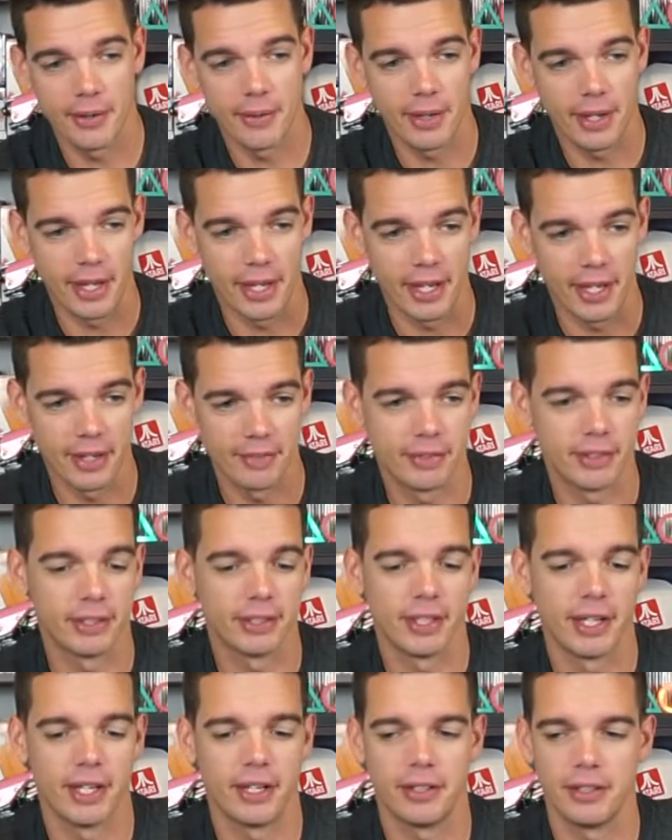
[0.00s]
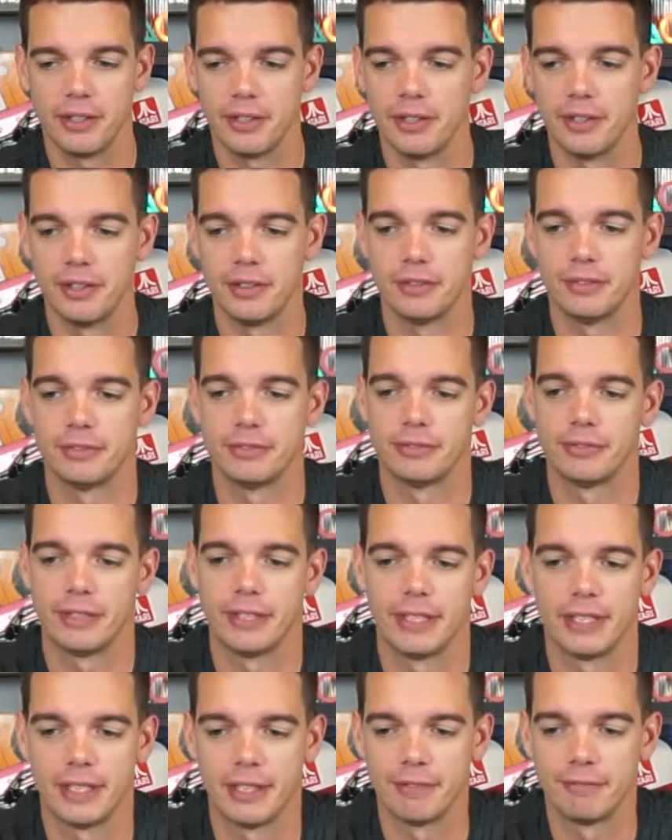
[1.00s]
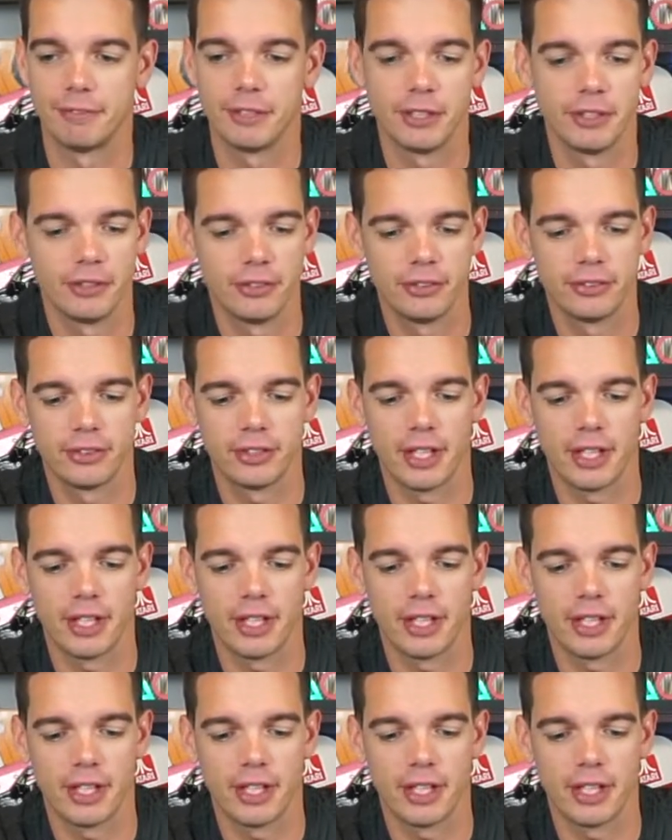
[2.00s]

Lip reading: I have a lot of figures